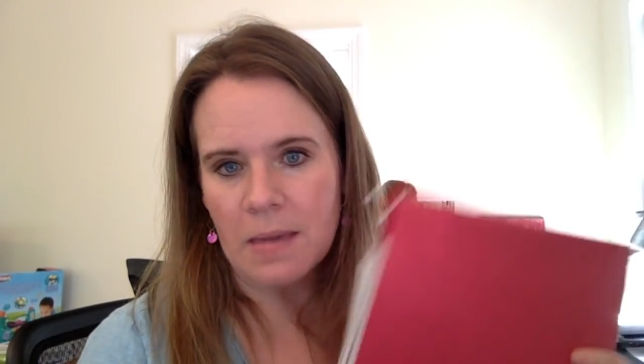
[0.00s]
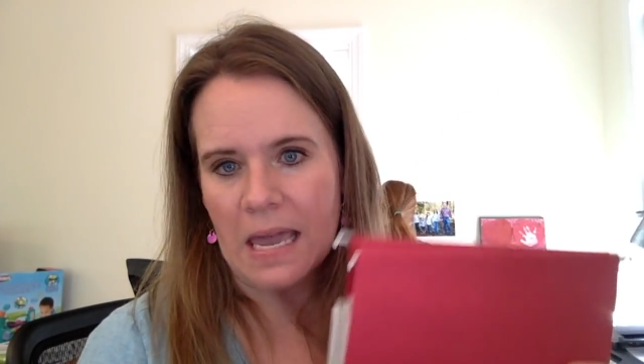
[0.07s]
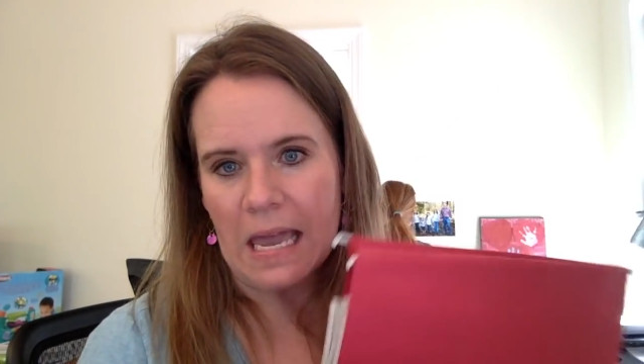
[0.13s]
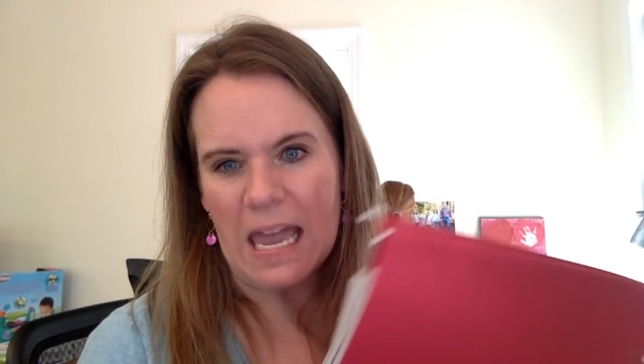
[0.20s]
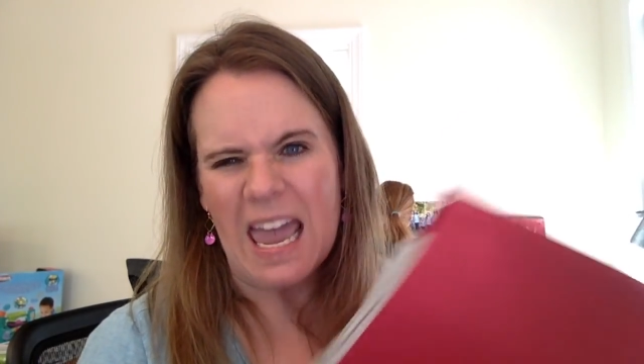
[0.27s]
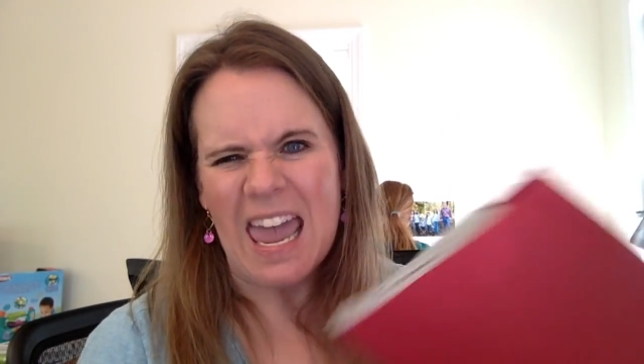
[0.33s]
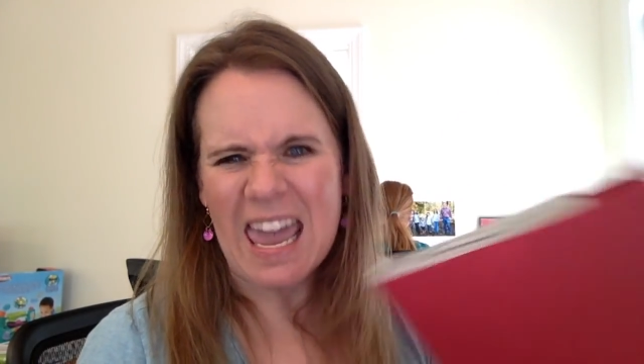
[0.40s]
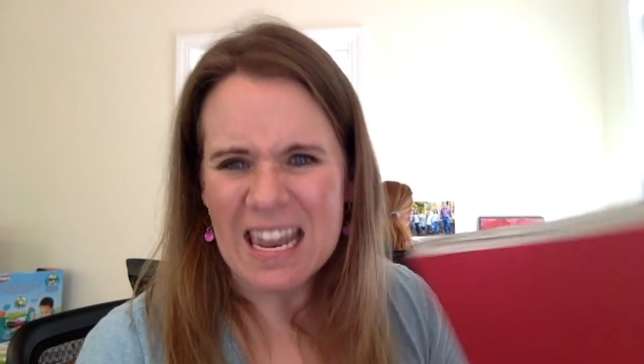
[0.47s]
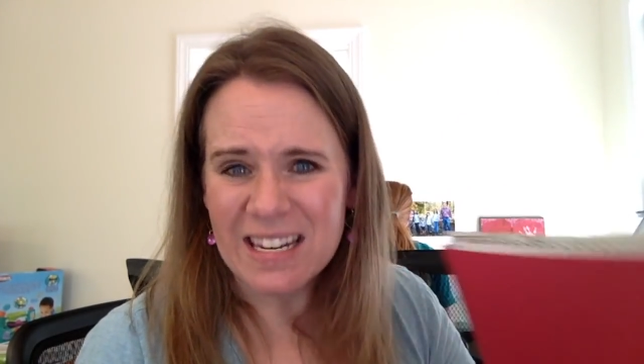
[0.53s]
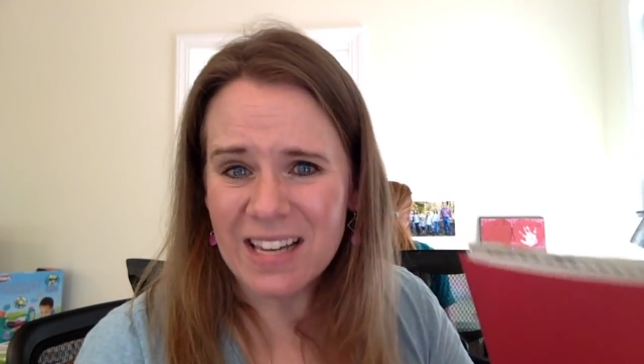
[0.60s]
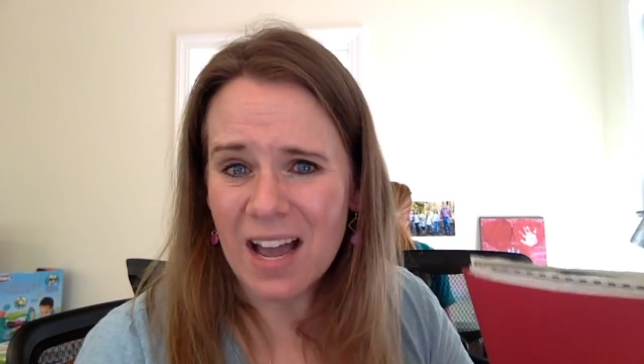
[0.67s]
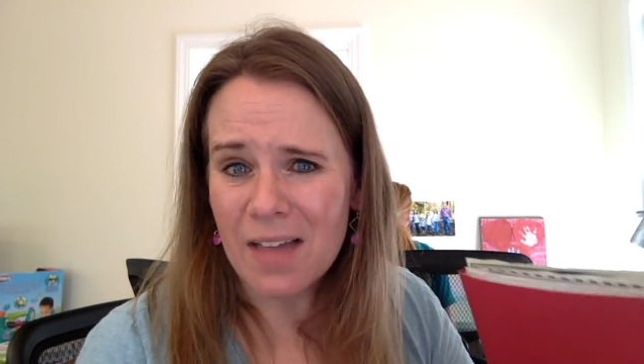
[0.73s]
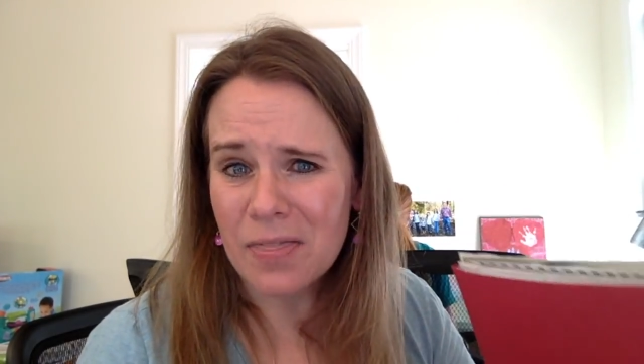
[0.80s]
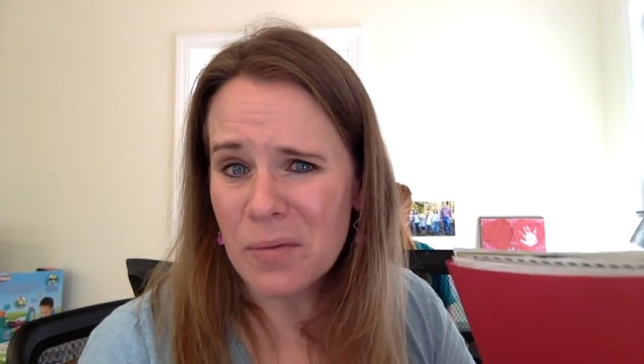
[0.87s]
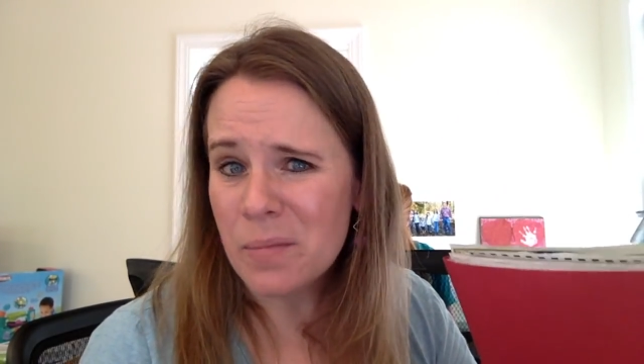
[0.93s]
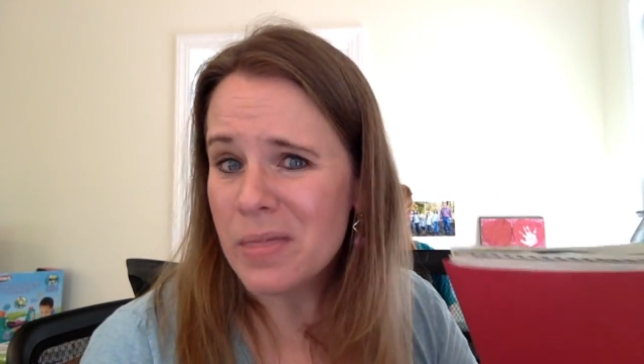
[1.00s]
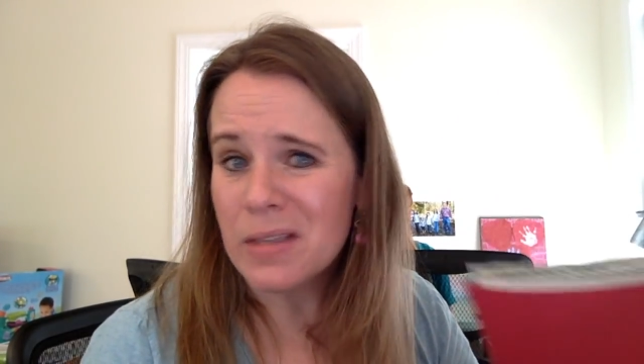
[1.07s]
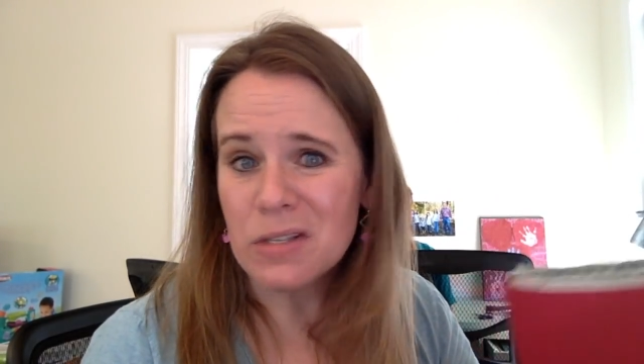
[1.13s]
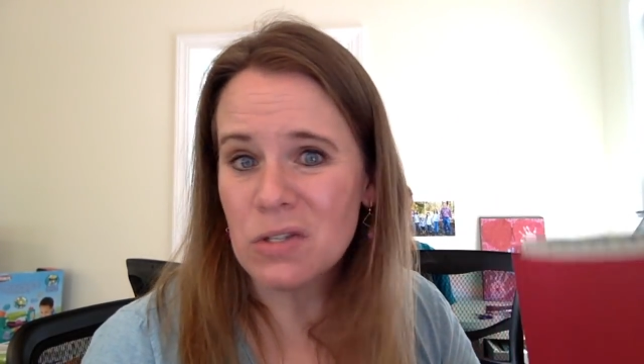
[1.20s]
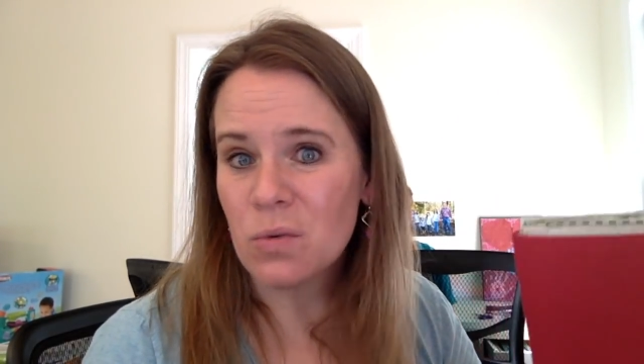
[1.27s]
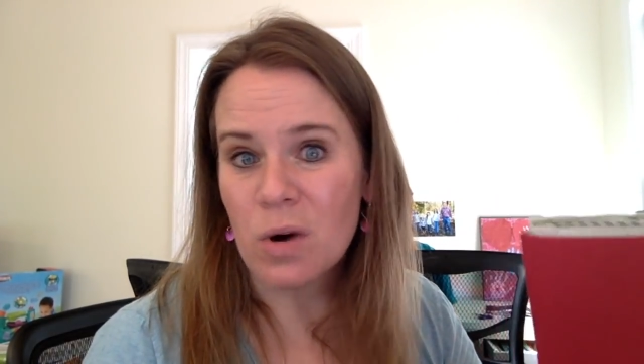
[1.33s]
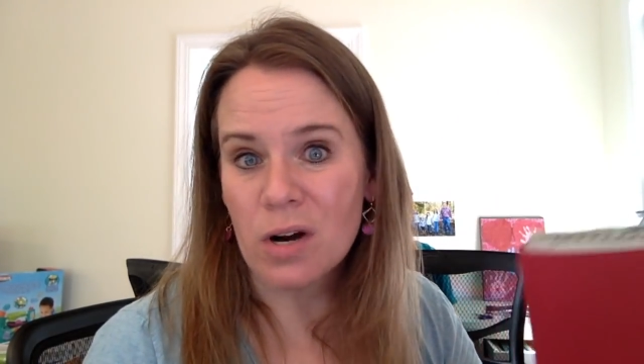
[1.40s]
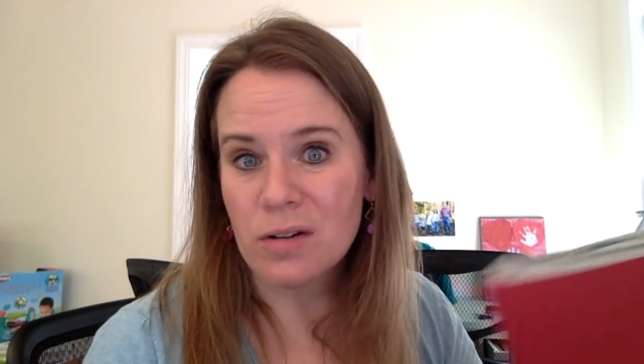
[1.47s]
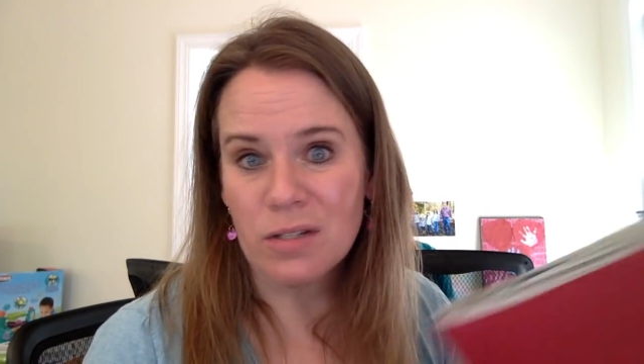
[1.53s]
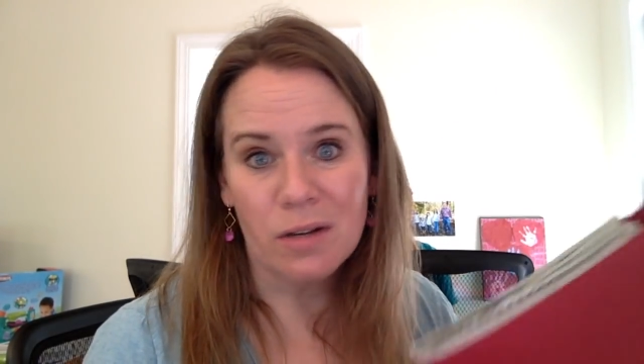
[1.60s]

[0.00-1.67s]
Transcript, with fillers: me and cut them in the store.